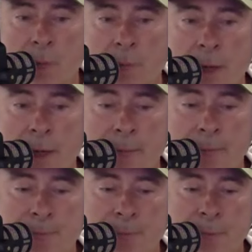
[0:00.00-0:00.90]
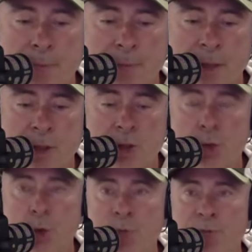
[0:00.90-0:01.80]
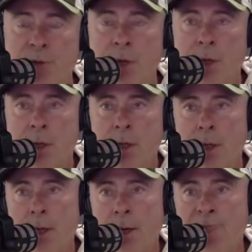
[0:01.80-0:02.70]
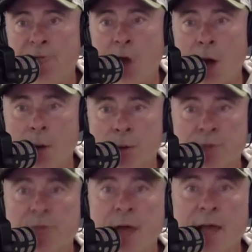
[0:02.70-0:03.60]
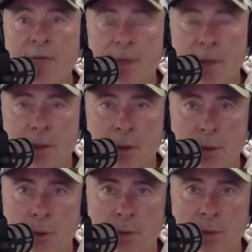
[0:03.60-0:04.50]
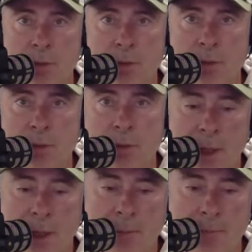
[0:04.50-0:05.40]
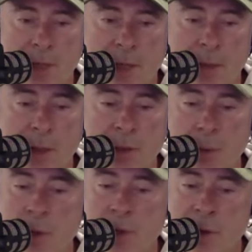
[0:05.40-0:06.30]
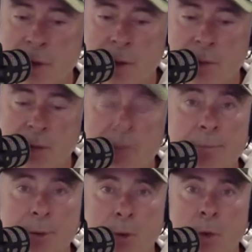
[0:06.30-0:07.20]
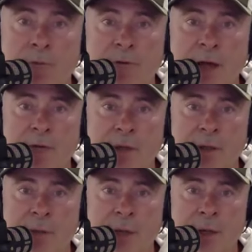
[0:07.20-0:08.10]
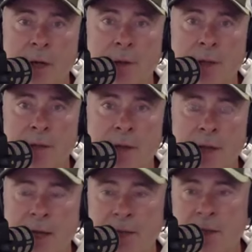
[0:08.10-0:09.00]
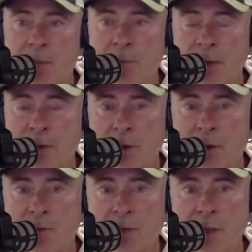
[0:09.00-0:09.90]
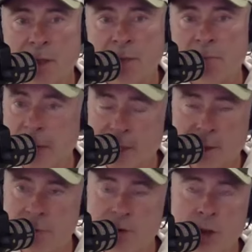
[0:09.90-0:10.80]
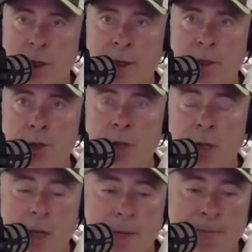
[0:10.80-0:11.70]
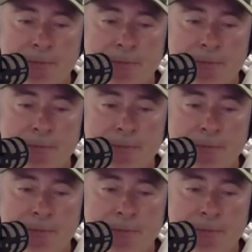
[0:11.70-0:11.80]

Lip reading: got a that sort of finals flavor that you talked about coming into it, I think they're to be applauded for having a go at that. They announced that at Bathurst. Obviously, that's a massive change